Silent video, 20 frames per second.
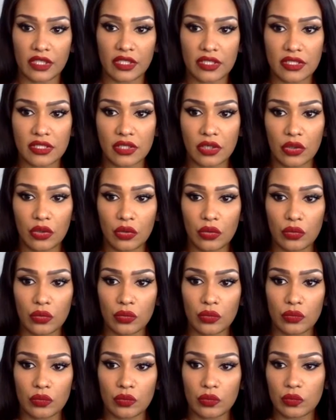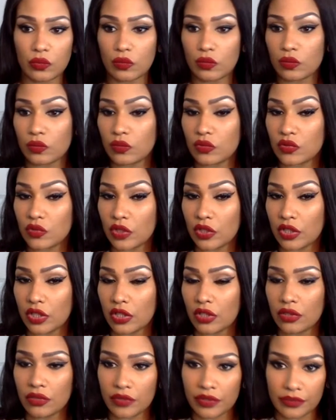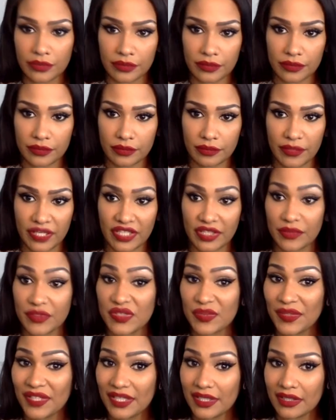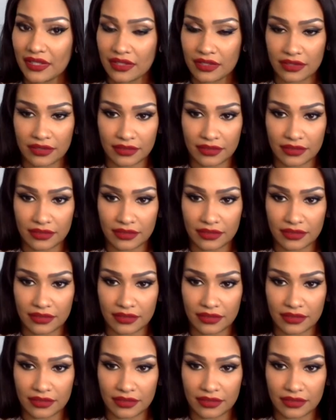So that's all you gotta do it. Make them spend.